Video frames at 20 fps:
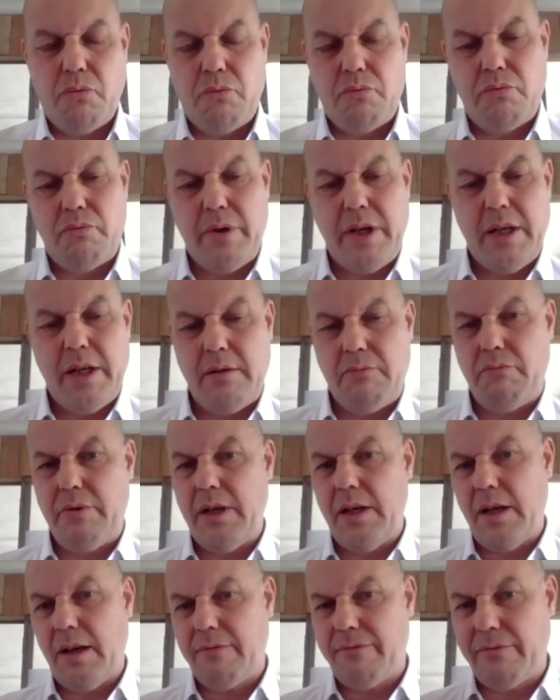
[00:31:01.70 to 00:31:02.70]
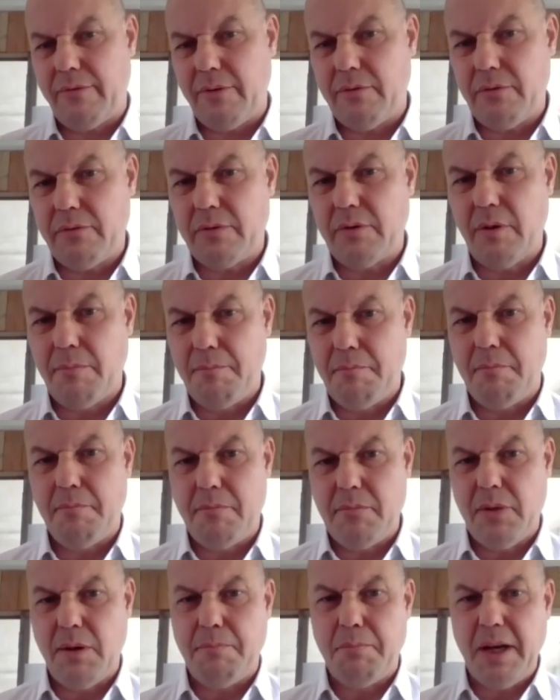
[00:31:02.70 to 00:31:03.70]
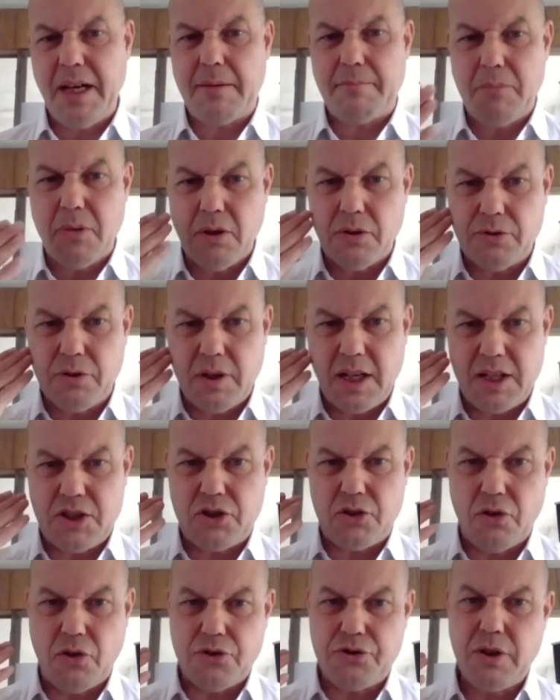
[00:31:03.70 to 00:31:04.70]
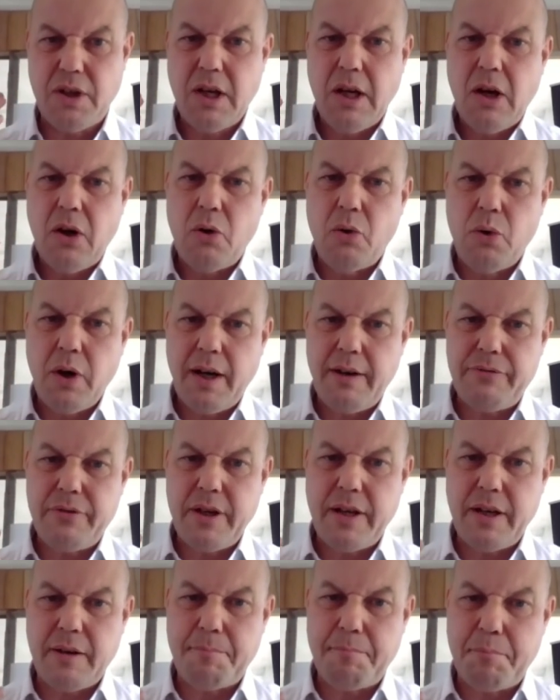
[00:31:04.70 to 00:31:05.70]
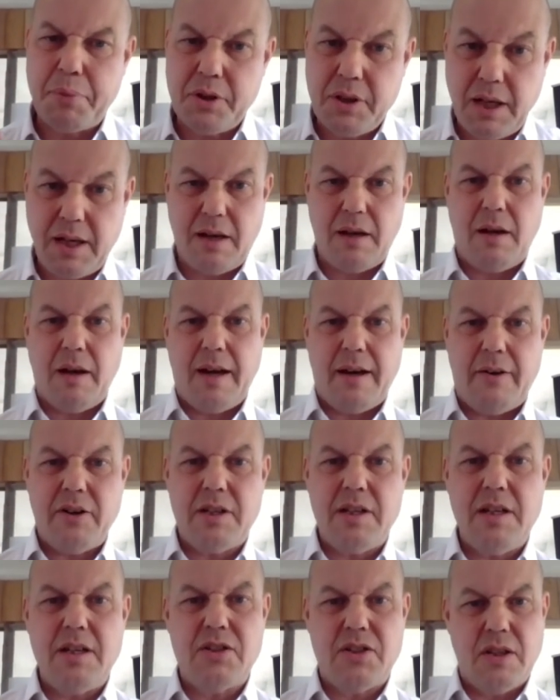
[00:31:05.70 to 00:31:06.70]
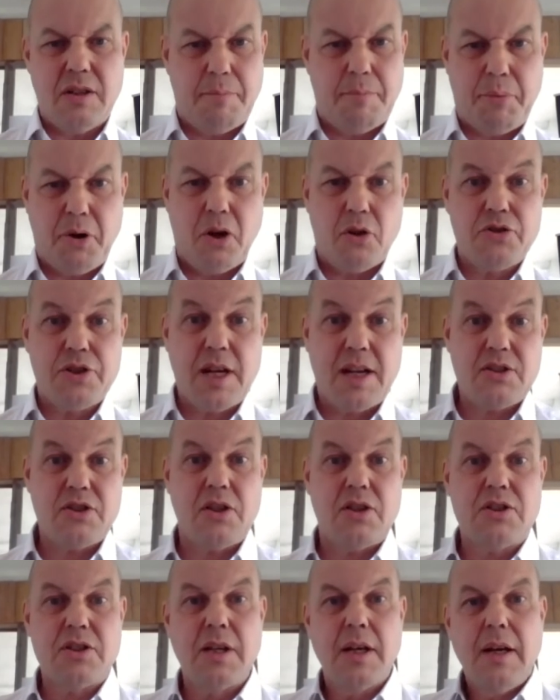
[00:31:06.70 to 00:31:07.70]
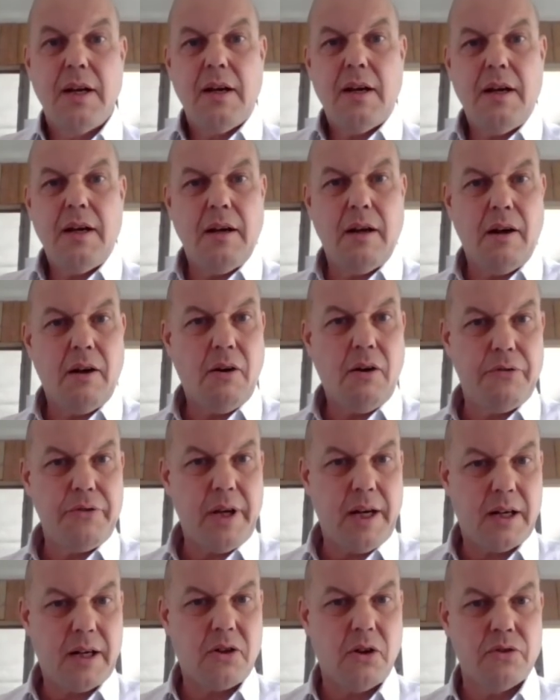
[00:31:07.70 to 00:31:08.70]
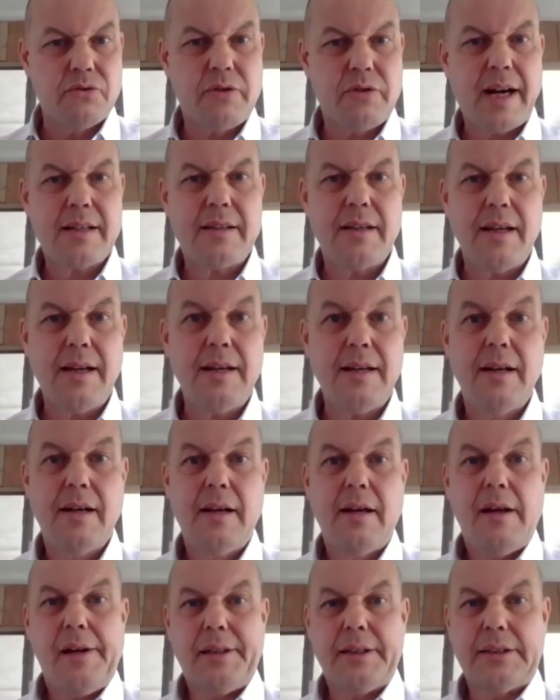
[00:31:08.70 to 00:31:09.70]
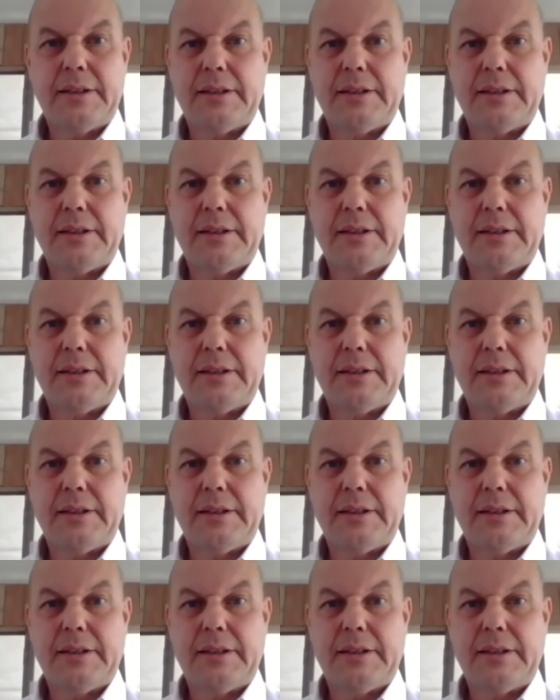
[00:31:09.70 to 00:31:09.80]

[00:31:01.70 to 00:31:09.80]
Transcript: We have the big multinationals who have their particularities in the processes of their contracting.